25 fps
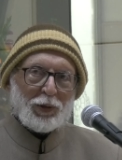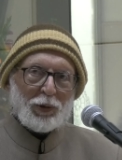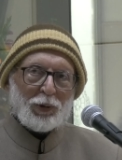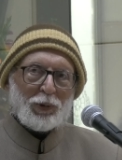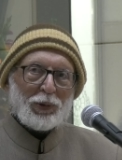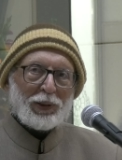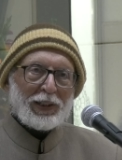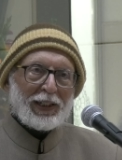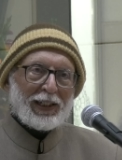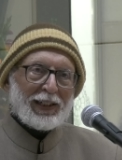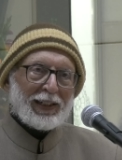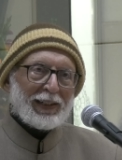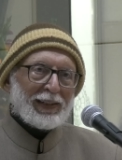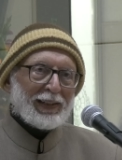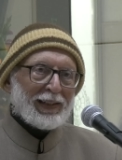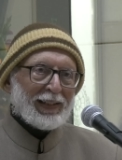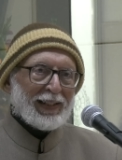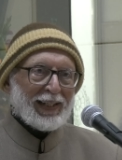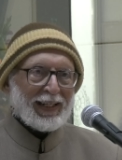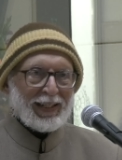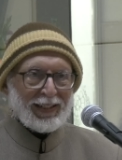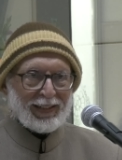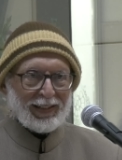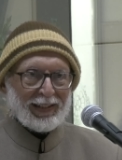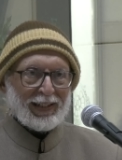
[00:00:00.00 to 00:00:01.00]
rooted in
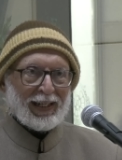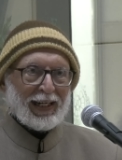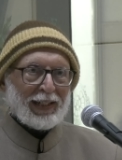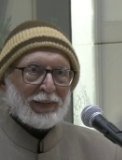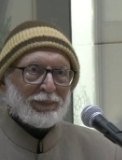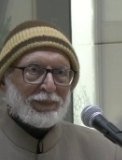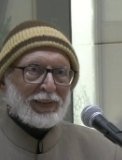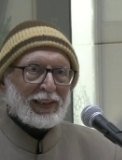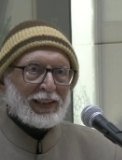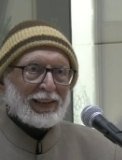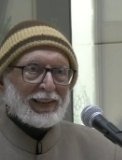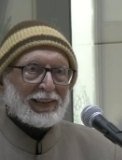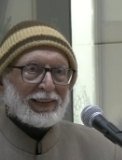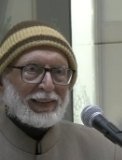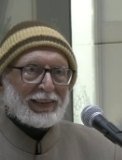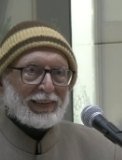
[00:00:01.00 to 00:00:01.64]
their arrival